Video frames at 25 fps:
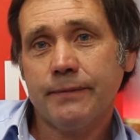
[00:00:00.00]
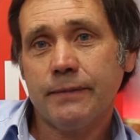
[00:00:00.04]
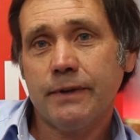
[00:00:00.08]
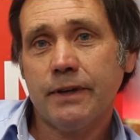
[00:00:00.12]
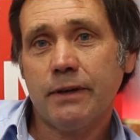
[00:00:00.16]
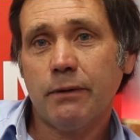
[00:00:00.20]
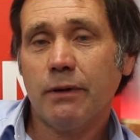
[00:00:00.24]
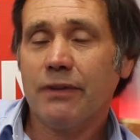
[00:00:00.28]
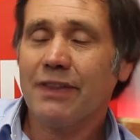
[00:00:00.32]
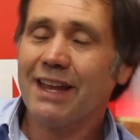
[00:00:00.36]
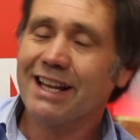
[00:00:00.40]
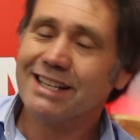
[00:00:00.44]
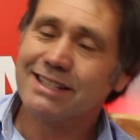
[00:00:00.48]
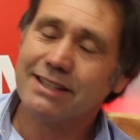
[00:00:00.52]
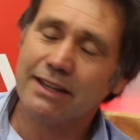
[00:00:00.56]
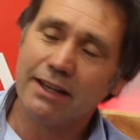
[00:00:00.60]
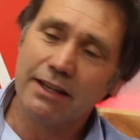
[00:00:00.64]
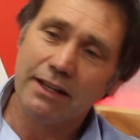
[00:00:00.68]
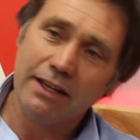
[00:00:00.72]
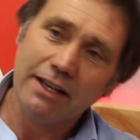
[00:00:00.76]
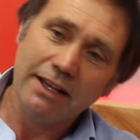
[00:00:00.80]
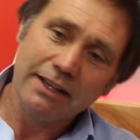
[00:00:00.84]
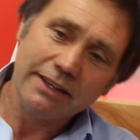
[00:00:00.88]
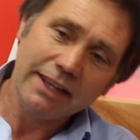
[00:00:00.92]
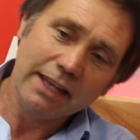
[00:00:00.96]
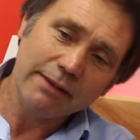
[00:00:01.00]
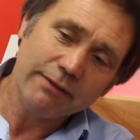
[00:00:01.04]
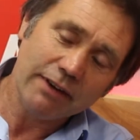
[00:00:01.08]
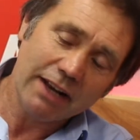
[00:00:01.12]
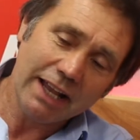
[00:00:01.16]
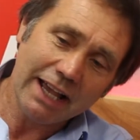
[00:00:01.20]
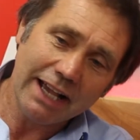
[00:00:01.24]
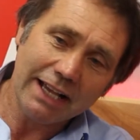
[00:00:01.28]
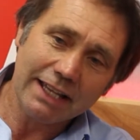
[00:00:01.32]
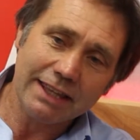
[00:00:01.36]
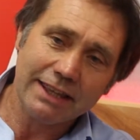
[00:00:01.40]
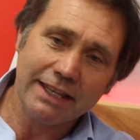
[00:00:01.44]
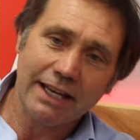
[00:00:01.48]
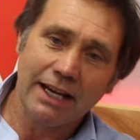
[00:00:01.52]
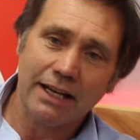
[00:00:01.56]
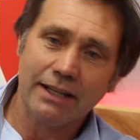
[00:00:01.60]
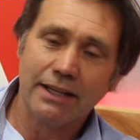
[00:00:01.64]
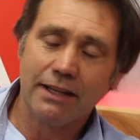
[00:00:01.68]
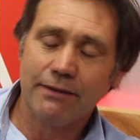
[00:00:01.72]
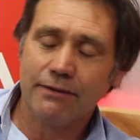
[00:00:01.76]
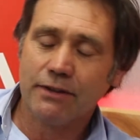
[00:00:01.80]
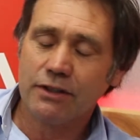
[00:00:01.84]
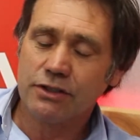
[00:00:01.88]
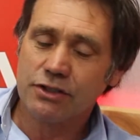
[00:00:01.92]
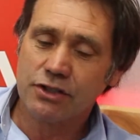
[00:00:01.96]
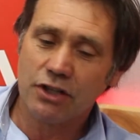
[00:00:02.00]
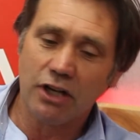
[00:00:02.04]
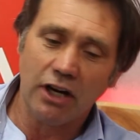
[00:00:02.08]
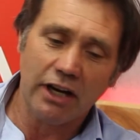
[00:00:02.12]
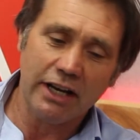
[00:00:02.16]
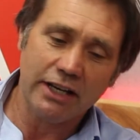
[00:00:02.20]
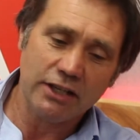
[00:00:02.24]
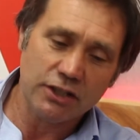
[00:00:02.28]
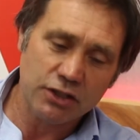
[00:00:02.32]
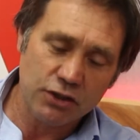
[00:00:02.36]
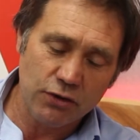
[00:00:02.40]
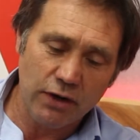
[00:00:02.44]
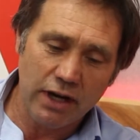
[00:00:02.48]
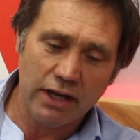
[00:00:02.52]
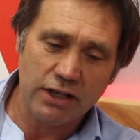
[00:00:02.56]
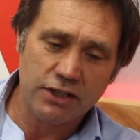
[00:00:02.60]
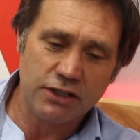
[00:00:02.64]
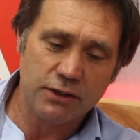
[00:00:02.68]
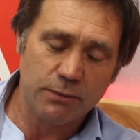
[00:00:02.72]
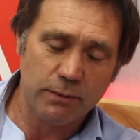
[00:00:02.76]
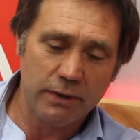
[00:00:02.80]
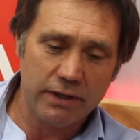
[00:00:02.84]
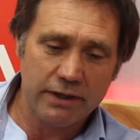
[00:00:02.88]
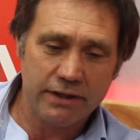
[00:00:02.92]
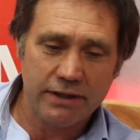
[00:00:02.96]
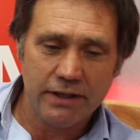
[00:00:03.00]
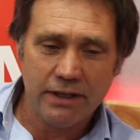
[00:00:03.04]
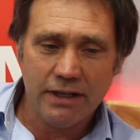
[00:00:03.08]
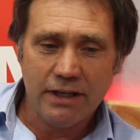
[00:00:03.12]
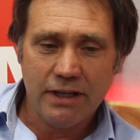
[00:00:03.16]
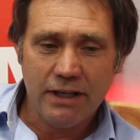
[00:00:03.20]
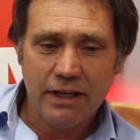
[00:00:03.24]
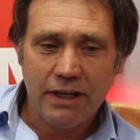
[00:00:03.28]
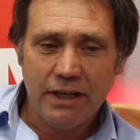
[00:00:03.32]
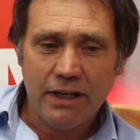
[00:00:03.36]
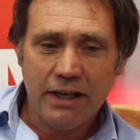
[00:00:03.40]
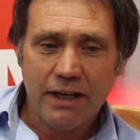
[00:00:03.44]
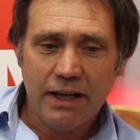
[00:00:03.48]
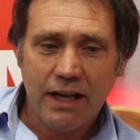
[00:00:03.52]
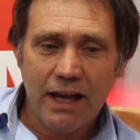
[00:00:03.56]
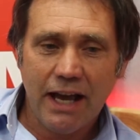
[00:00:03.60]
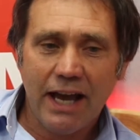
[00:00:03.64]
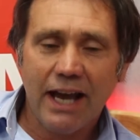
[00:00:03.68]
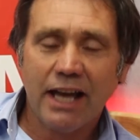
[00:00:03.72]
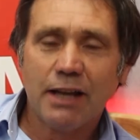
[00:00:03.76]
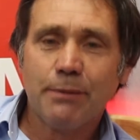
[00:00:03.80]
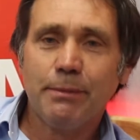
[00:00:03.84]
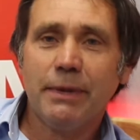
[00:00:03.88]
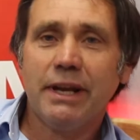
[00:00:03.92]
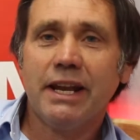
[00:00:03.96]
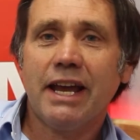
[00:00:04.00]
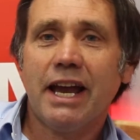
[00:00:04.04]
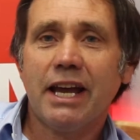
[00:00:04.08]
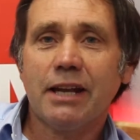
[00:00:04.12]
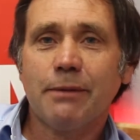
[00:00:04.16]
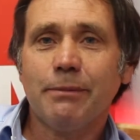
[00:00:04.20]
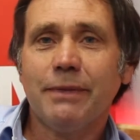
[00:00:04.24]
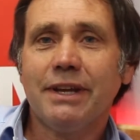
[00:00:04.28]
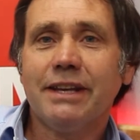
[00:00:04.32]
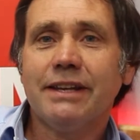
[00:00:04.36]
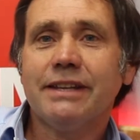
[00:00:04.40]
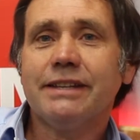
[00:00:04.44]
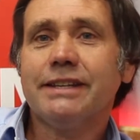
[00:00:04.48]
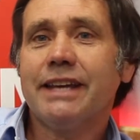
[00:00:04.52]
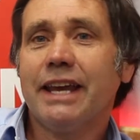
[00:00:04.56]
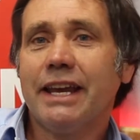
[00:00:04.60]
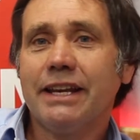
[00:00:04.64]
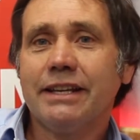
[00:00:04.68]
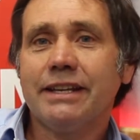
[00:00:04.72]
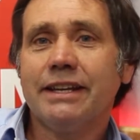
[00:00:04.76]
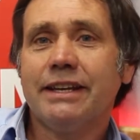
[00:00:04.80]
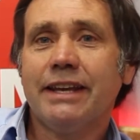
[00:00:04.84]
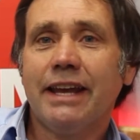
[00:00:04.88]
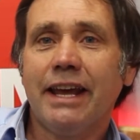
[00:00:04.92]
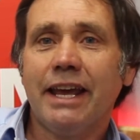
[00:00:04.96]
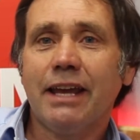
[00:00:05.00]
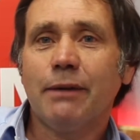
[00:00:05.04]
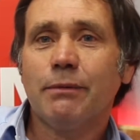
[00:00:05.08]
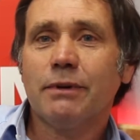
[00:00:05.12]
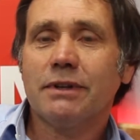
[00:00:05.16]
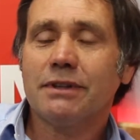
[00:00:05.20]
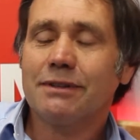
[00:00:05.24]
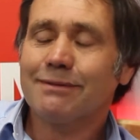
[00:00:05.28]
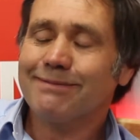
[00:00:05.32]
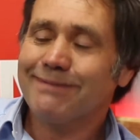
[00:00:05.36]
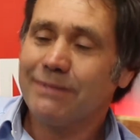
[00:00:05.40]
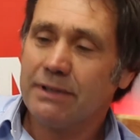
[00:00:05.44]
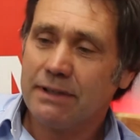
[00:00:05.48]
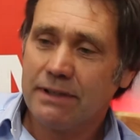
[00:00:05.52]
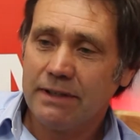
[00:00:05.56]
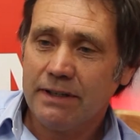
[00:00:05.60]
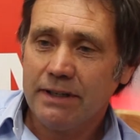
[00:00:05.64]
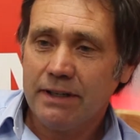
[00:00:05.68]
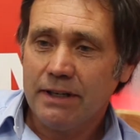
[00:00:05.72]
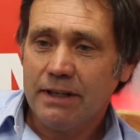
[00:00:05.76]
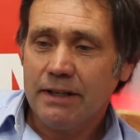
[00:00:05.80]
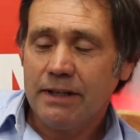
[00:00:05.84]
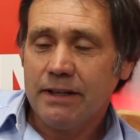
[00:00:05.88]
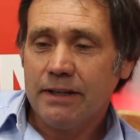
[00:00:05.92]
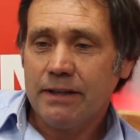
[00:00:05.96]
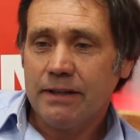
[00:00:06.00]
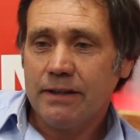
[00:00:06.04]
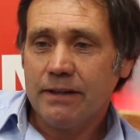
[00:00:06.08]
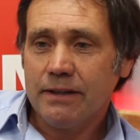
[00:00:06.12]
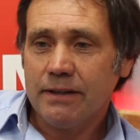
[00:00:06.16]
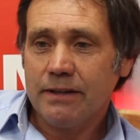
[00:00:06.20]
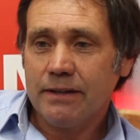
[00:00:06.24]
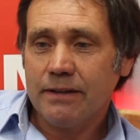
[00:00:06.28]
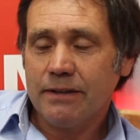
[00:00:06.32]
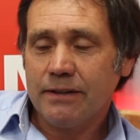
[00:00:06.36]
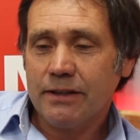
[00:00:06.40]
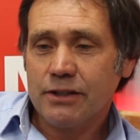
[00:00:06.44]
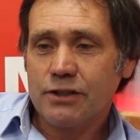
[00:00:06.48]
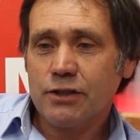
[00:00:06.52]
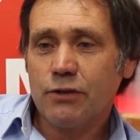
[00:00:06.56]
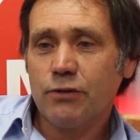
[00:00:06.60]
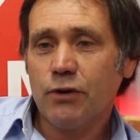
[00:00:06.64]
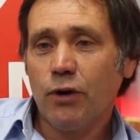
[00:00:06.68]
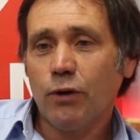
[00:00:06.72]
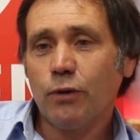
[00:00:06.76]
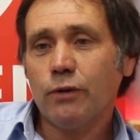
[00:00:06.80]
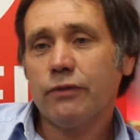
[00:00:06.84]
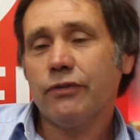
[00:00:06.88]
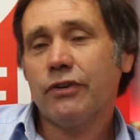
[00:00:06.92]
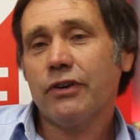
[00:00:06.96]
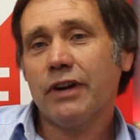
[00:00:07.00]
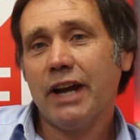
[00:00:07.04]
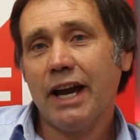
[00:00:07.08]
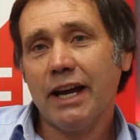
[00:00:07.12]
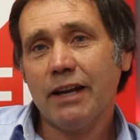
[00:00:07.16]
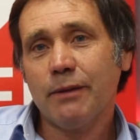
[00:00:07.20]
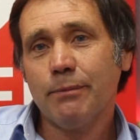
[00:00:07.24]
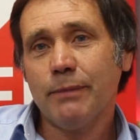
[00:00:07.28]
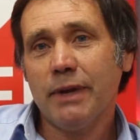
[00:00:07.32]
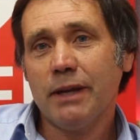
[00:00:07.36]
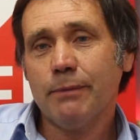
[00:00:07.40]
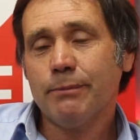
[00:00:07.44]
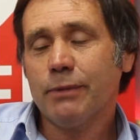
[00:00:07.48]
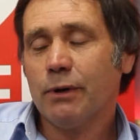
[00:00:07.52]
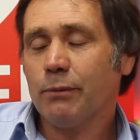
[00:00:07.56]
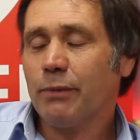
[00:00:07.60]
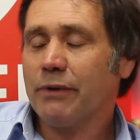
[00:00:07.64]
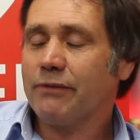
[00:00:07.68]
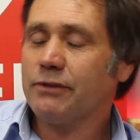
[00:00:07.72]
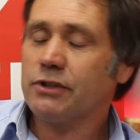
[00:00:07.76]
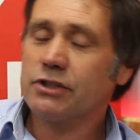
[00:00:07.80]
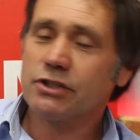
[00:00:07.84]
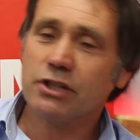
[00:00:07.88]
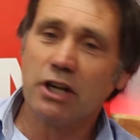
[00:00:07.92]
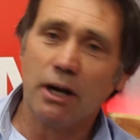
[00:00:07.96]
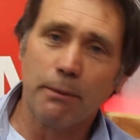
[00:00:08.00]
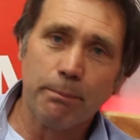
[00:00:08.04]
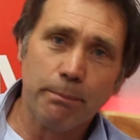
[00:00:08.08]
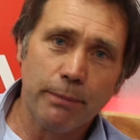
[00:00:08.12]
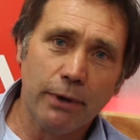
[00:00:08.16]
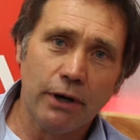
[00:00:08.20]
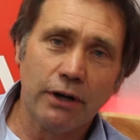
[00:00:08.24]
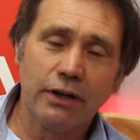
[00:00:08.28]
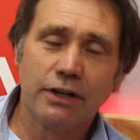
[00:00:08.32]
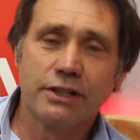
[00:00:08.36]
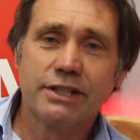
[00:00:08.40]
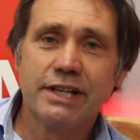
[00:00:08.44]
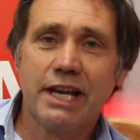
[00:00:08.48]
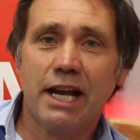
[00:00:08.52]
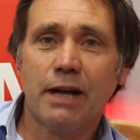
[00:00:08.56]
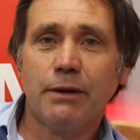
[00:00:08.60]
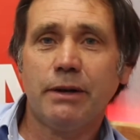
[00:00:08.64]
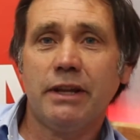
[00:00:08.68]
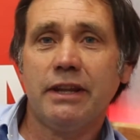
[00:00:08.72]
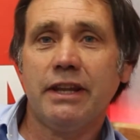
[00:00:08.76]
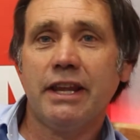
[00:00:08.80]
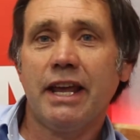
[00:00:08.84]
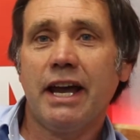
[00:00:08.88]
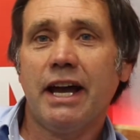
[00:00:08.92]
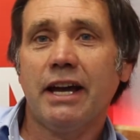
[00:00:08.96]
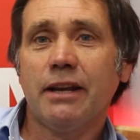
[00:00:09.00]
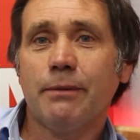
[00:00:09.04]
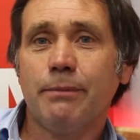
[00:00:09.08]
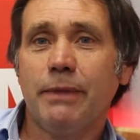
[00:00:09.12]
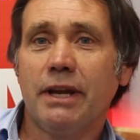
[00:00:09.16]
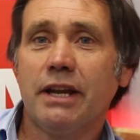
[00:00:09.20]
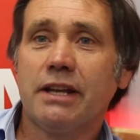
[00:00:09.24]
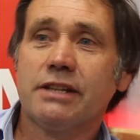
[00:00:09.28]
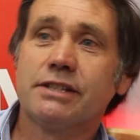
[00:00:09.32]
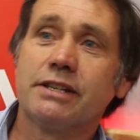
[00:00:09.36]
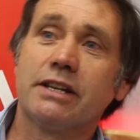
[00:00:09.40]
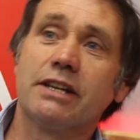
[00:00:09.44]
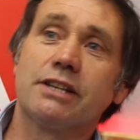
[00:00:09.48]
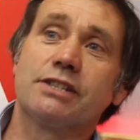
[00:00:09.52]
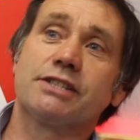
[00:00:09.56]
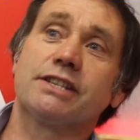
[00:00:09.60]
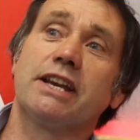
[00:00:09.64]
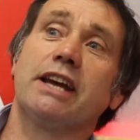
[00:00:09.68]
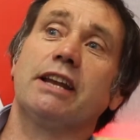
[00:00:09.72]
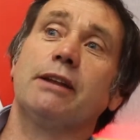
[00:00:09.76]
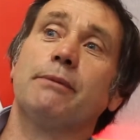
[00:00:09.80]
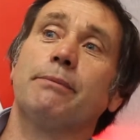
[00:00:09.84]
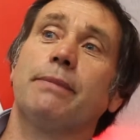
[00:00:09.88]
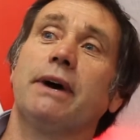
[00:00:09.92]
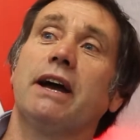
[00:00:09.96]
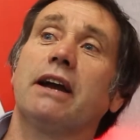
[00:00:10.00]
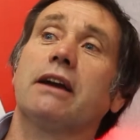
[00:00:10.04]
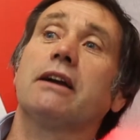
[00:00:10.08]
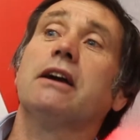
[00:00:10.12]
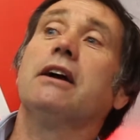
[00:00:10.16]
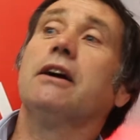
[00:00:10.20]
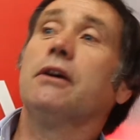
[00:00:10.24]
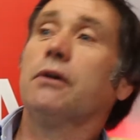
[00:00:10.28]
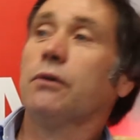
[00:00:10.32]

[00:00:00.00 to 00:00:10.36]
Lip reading: You know, and that's, they've lacked that. They've just got entrenched with admin day to day. Well, there's a role for admin, but we've just got bogged down in the admin instead of standing back.